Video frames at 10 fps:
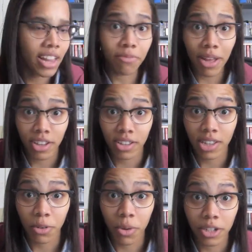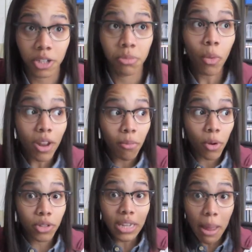it left me asking several questions, but one of the
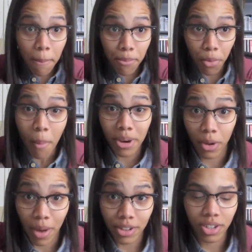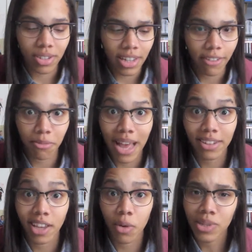most prominent questions it left me
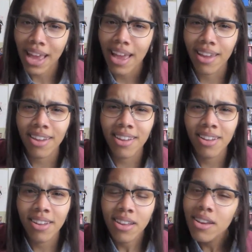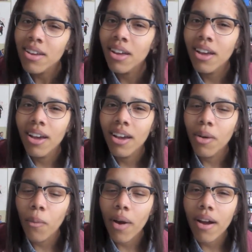asking was, hey,
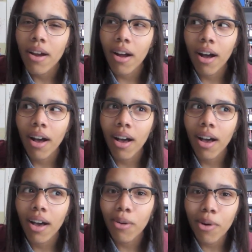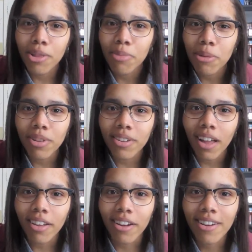where are the people of
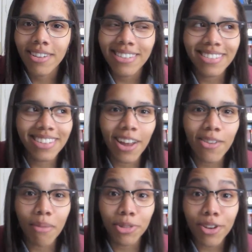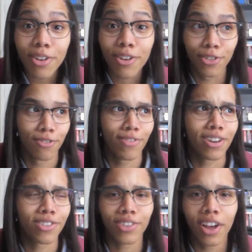color? You know, I'm sure there are
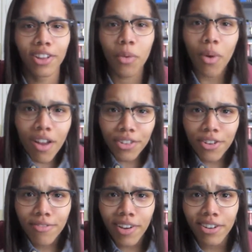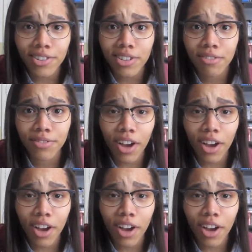nerdfighters of color. Where are the nerdfighters of